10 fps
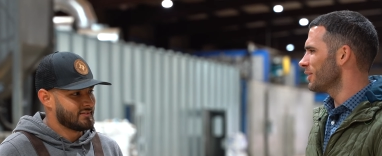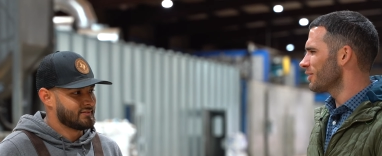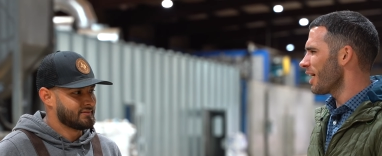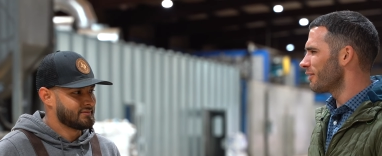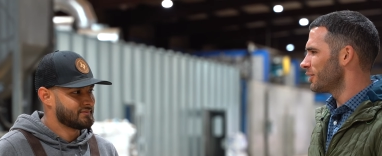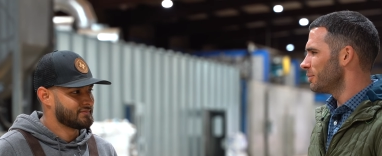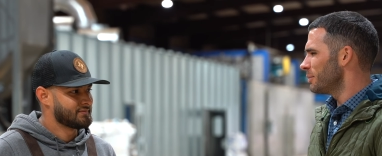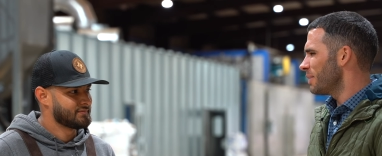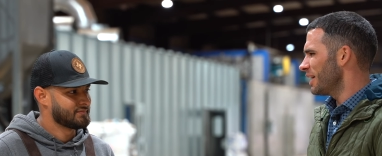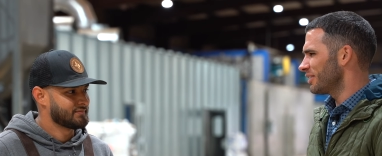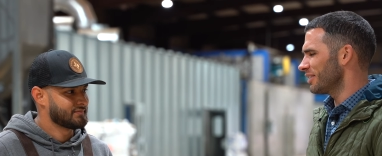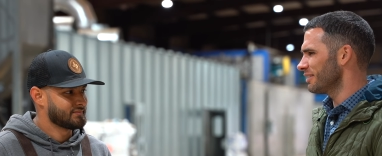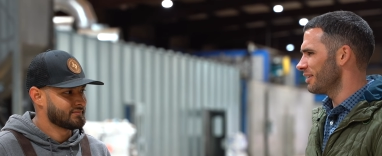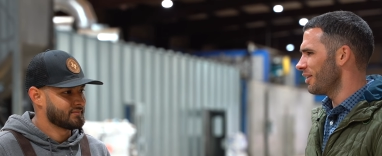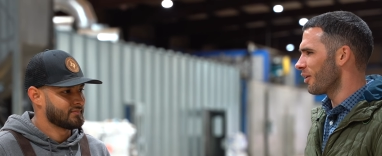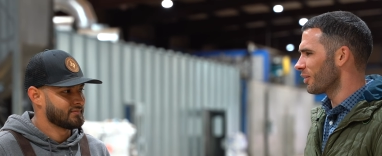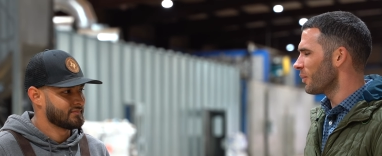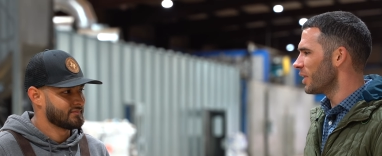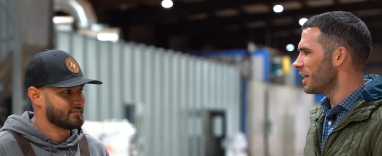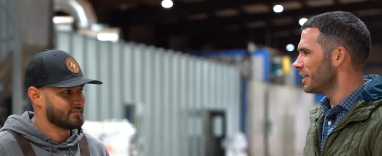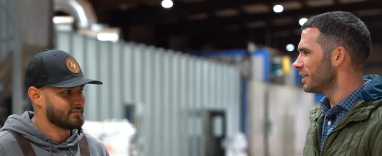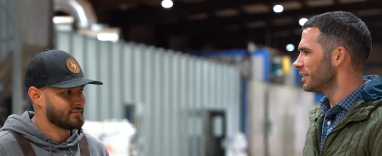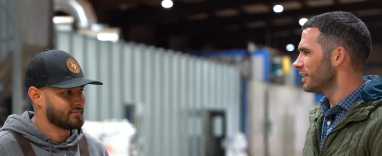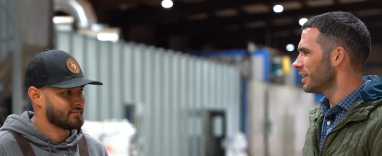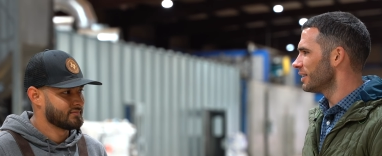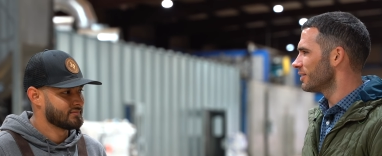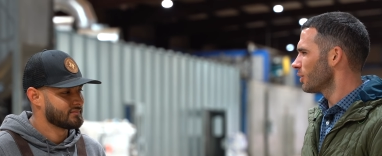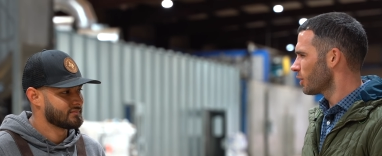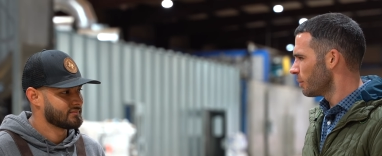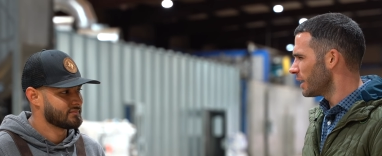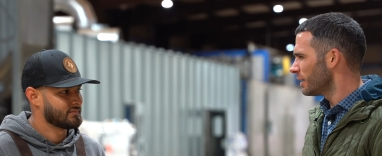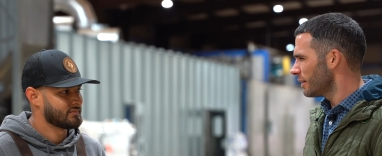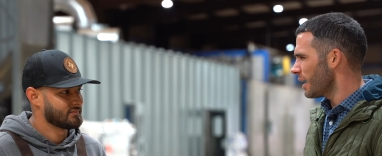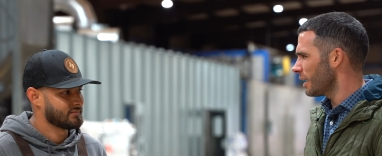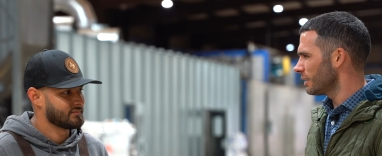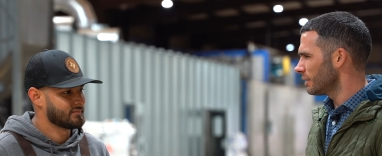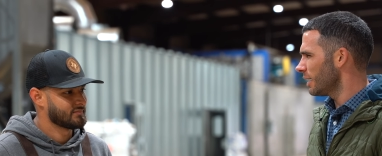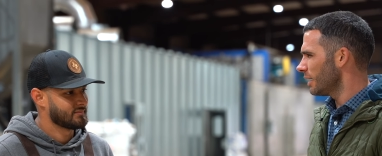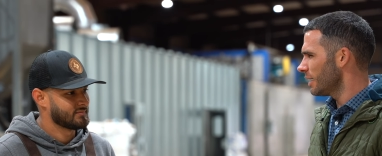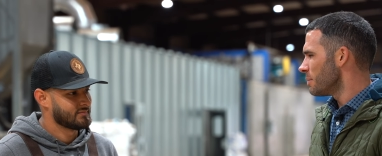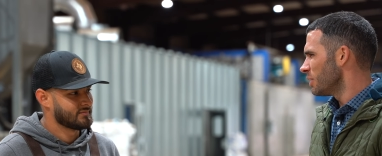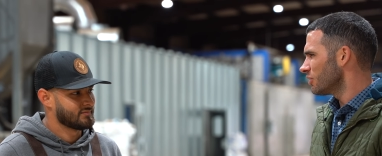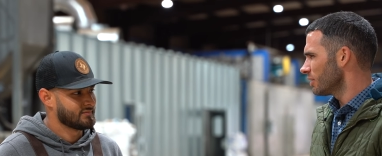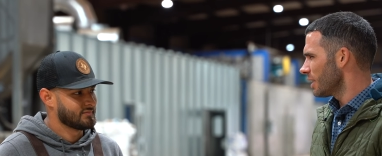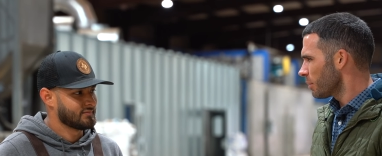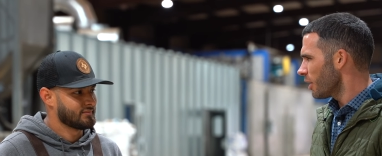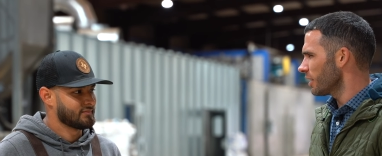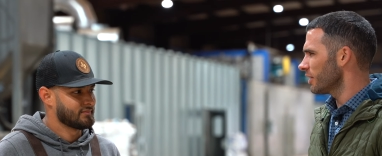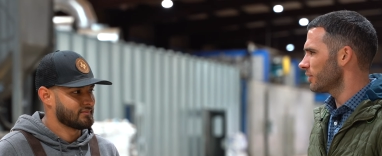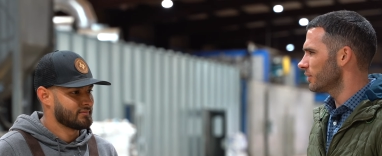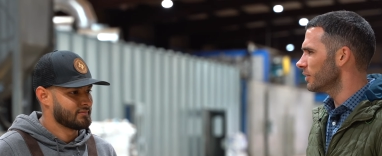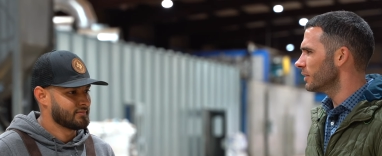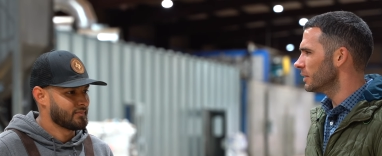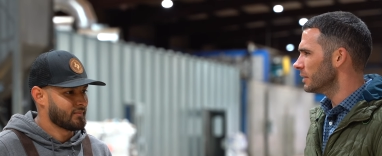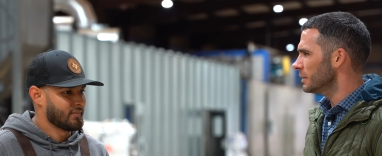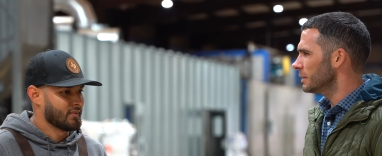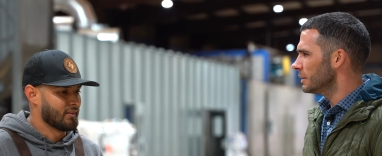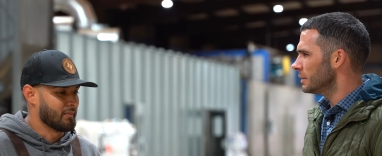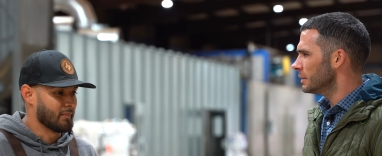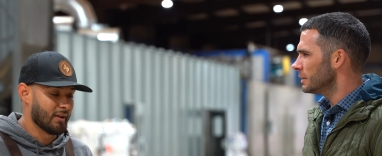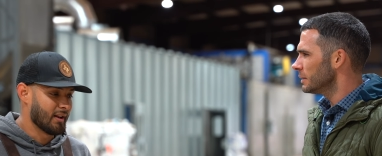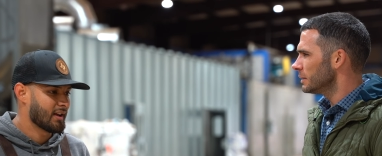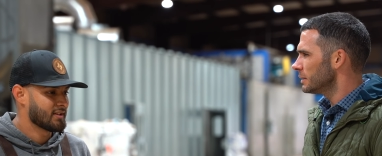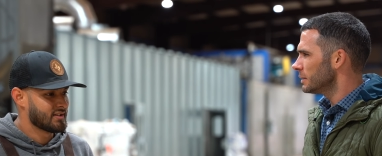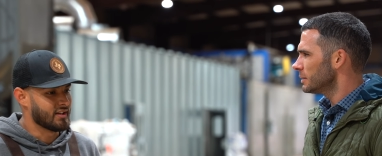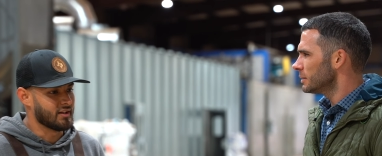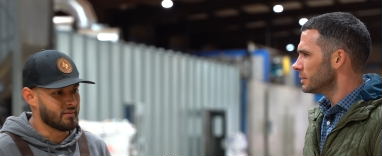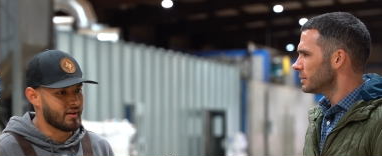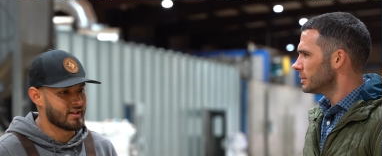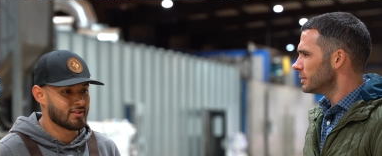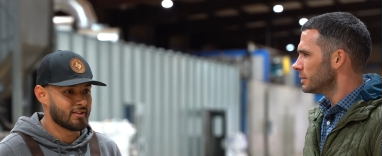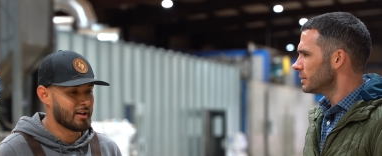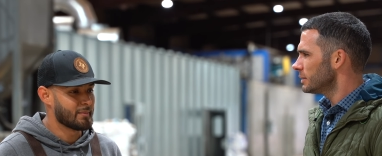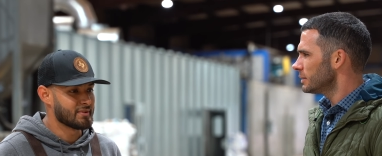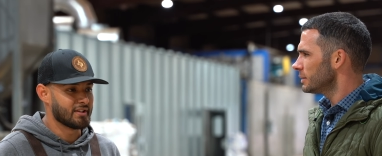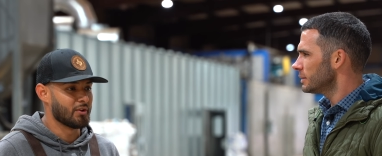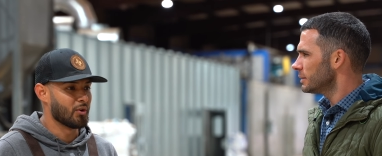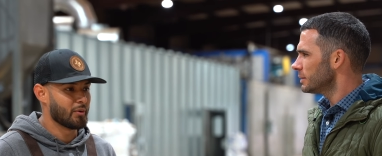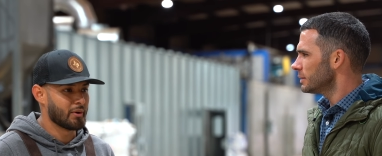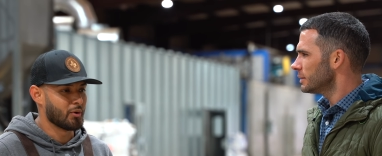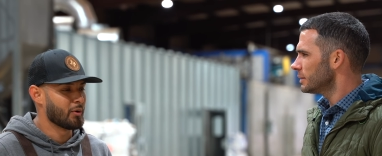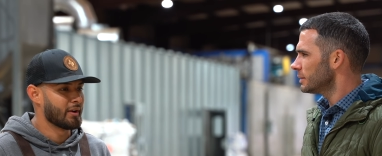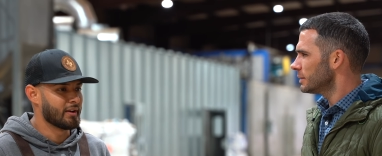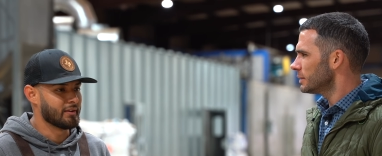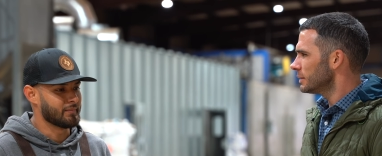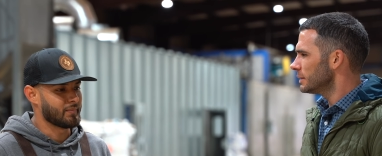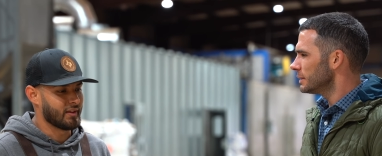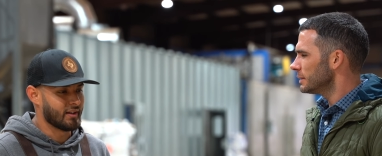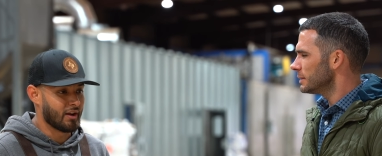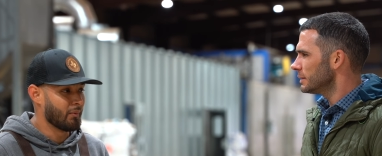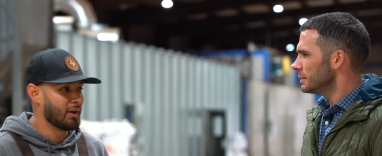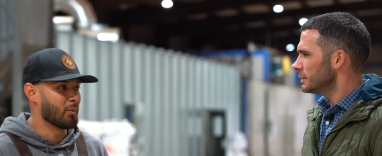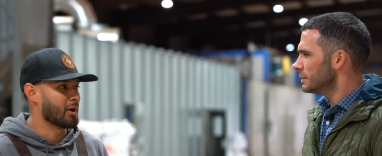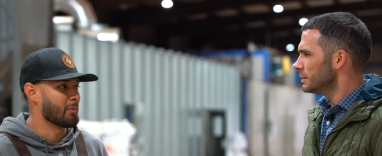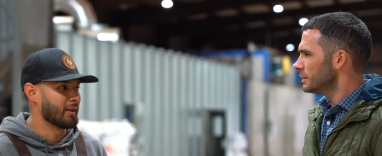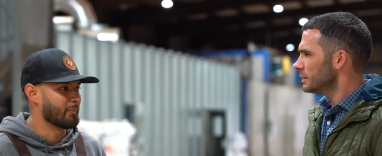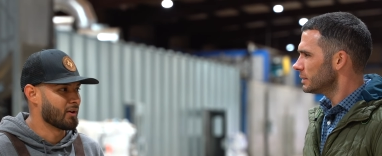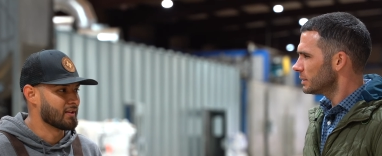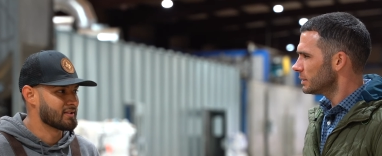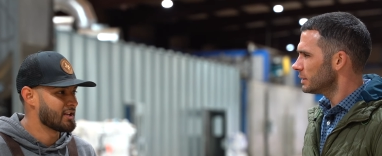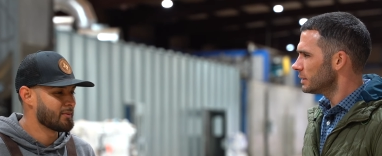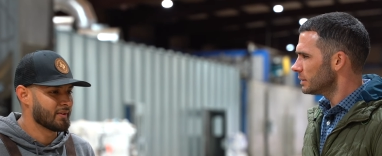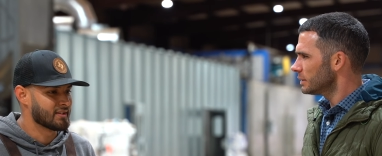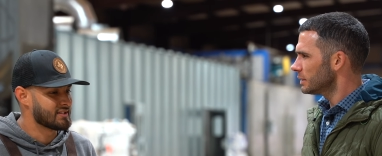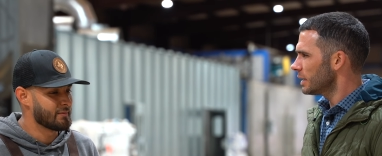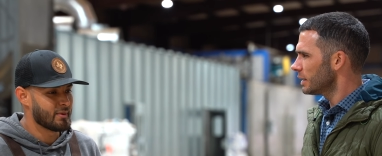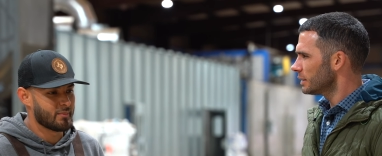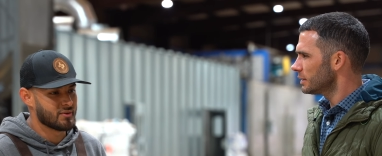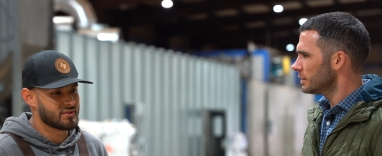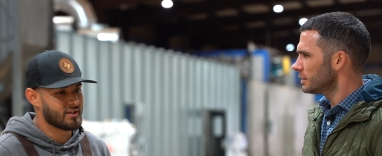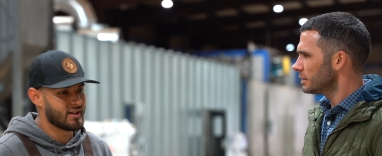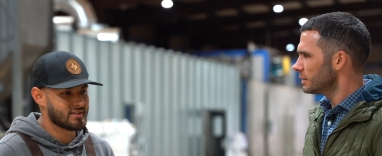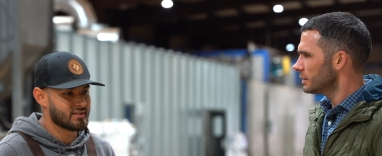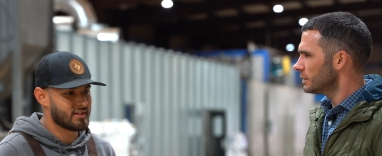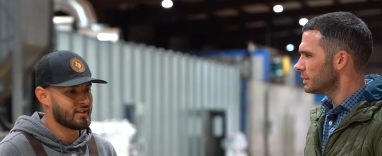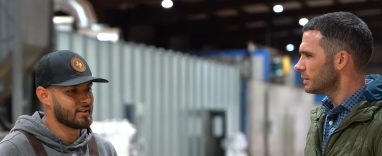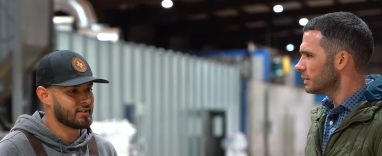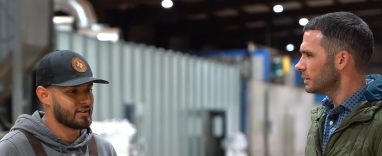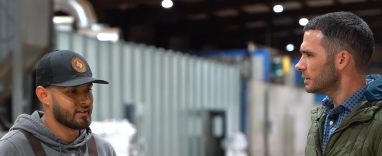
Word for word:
Speaker 1: what drives you to be patient along the way and, and so committed to that uh, ambition, that progress?
Speaker 2: Well, like I said, I saw Diamond City growing, growing and I really wanted to be a part of the team. The team members are excellent.